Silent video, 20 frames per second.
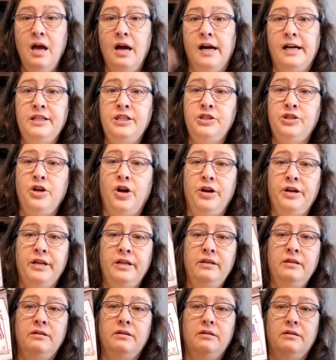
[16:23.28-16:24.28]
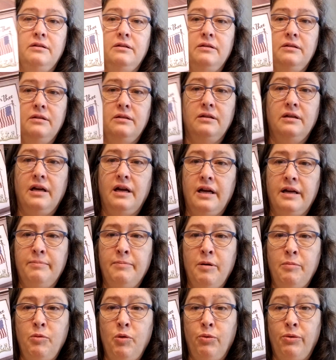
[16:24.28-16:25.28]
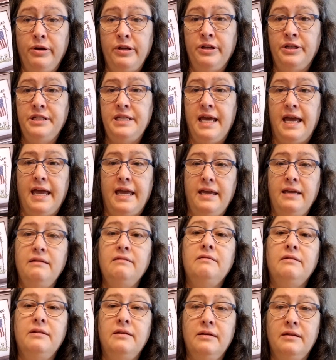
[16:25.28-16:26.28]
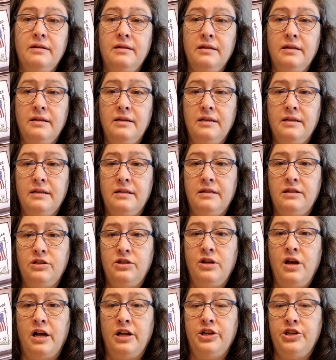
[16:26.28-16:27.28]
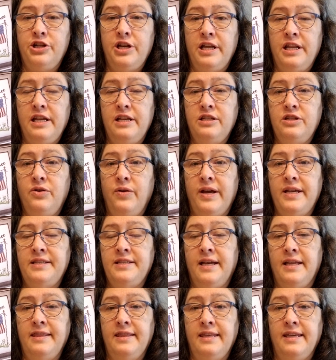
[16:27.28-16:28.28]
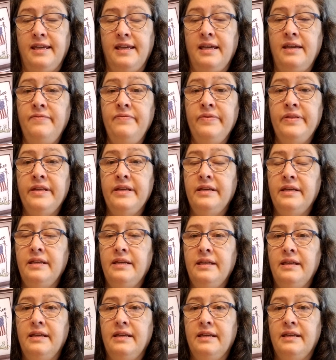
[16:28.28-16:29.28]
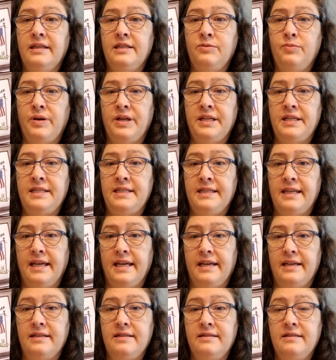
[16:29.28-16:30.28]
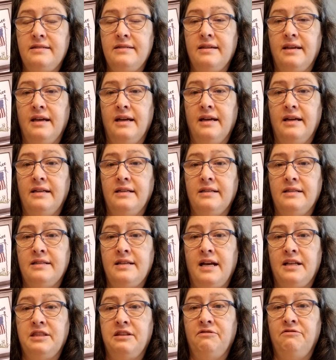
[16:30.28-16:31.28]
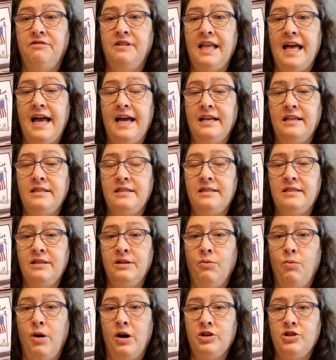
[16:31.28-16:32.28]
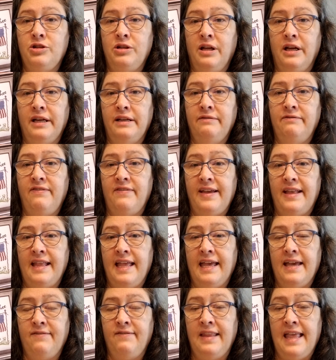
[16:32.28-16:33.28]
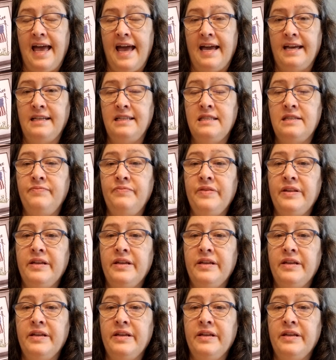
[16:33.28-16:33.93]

I started Memorial Day, and God shed his grace on thee, is what it says. And it's got the flags, the wash line flags.